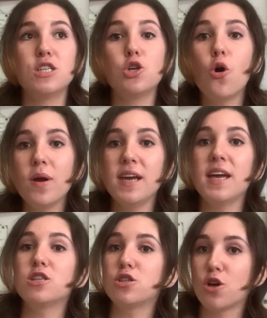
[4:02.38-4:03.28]
going
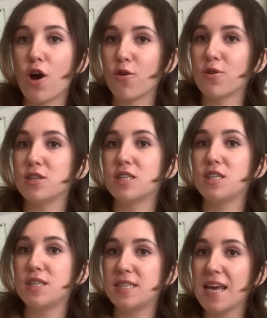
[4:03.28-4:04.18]
into Tartarus
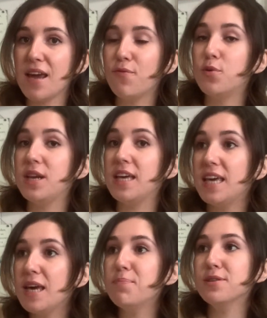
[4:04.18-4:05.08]
to save what
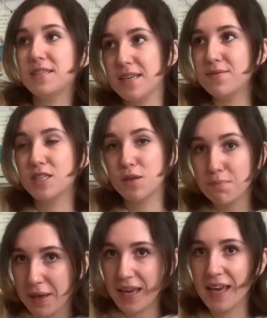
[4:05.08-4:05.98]
he perceives to
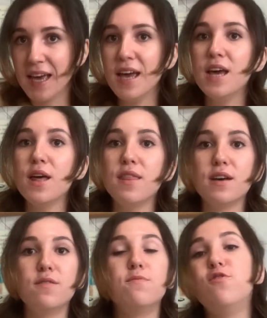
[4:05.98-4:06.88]
be
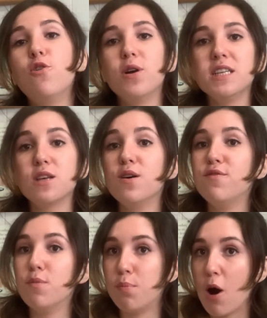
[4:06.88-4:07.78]
the voice
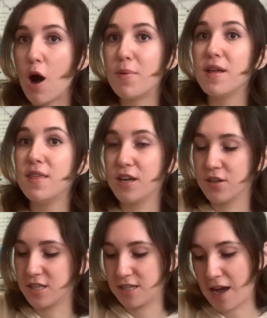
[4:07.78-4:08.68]
of Bob the
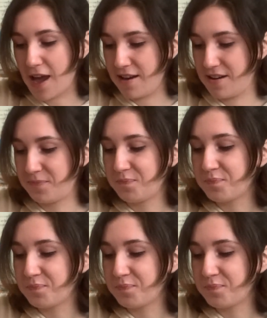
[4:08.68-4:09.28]
Good Titan.